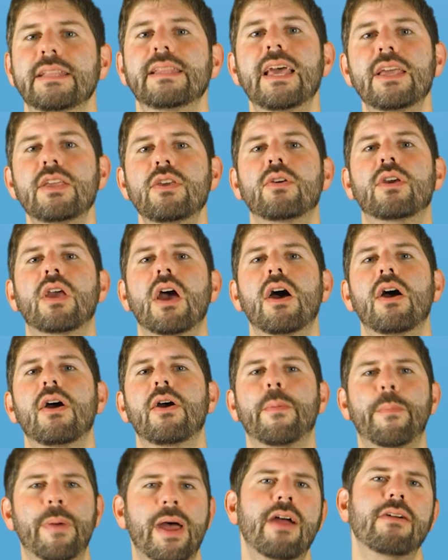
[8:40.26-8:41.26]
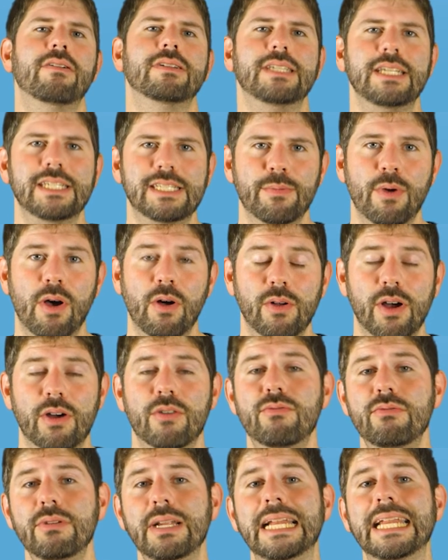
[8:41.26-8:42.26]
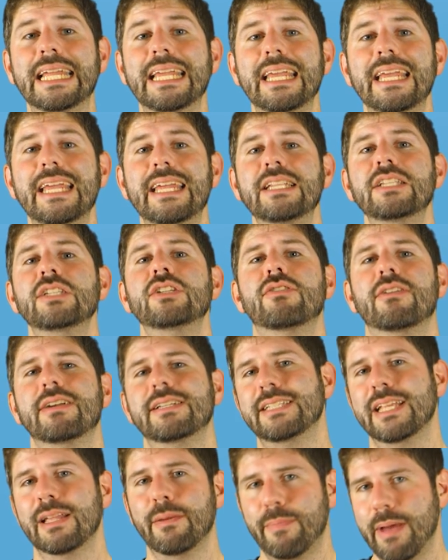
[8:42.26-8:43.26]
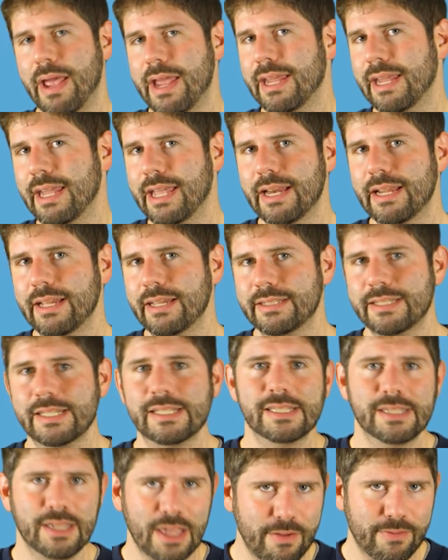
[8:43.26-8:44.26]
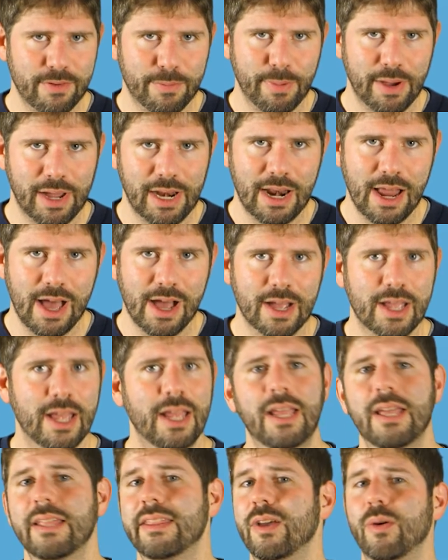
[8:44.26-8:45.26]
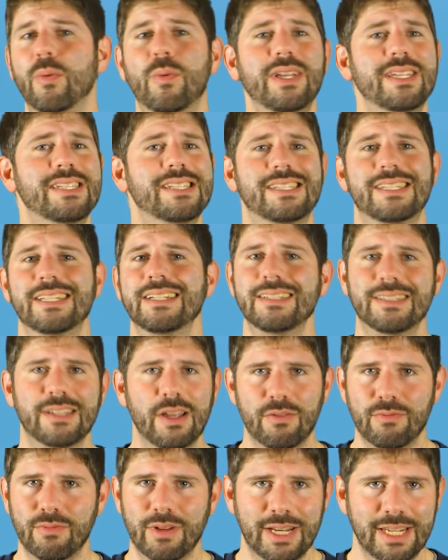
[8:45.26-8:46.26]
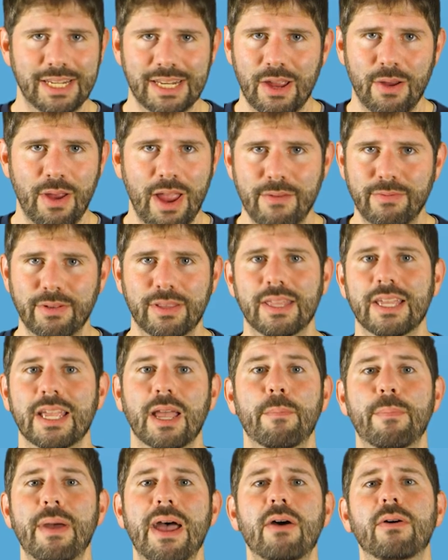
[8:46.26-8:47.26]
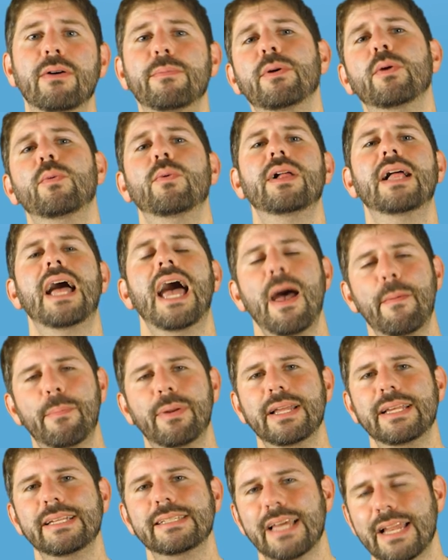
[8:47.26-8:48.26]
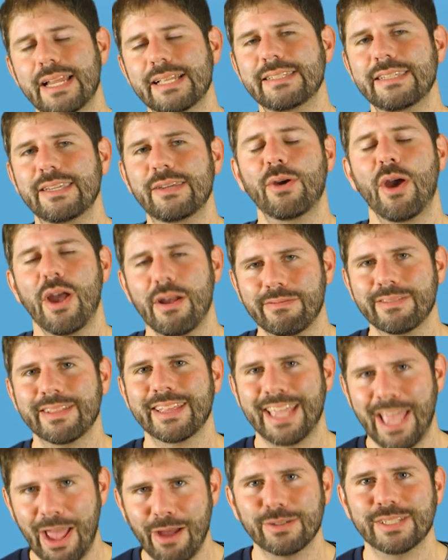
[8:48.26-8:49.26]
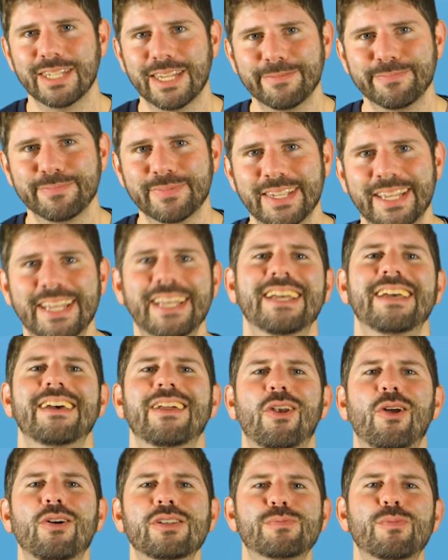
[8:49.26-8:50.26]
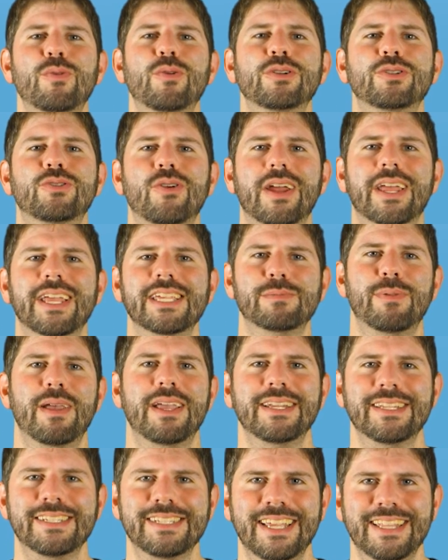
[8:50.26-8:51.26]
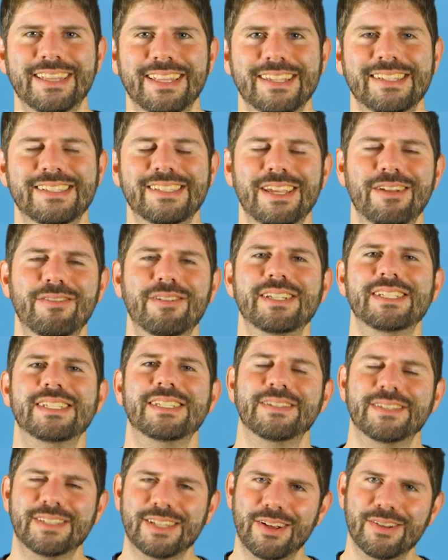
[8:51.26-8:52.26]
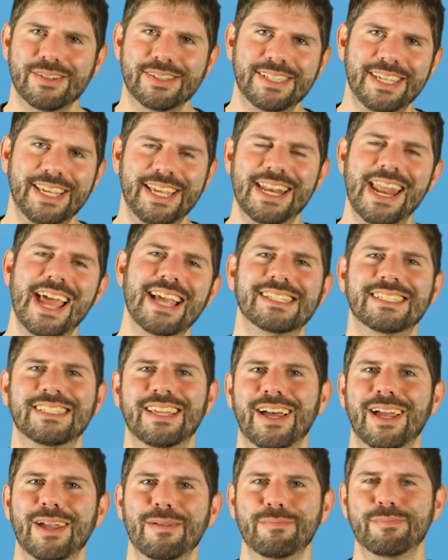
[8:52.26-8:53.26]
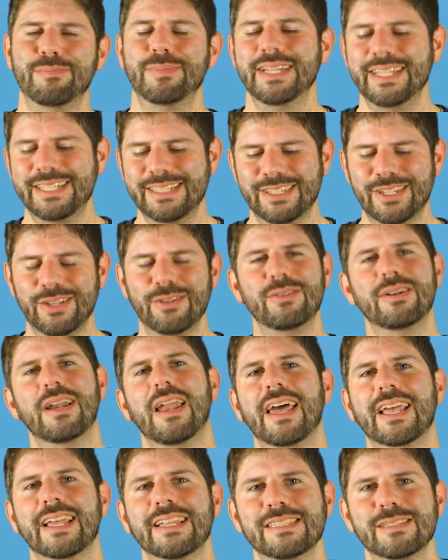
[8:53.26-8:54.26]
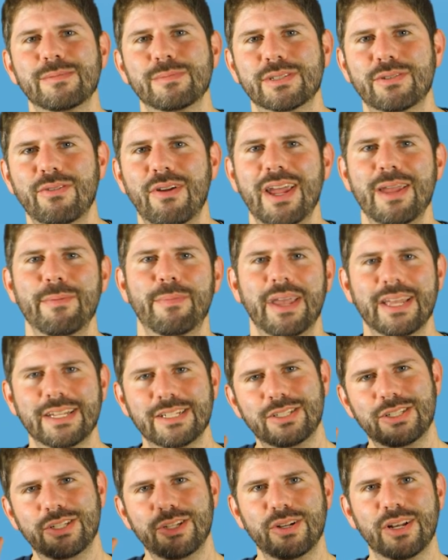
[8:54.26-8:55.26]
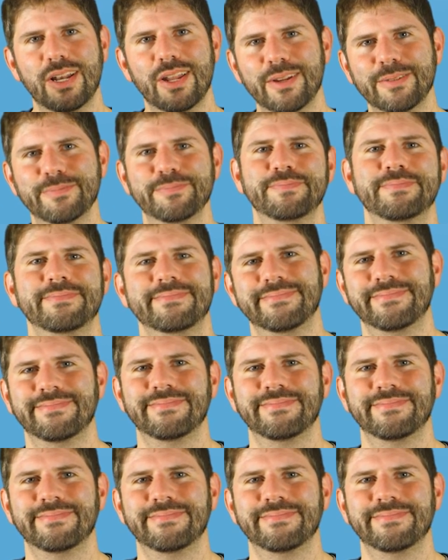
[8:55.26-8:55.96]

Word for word: And there you go, paracetamol, a really interesting painkiller discovered by luck that we still don't really know everything about, but we'll happily sell it to you over the counter. Lots more drug explainers in this series, so see you next time. Please do like and subscribe, and toodaloo.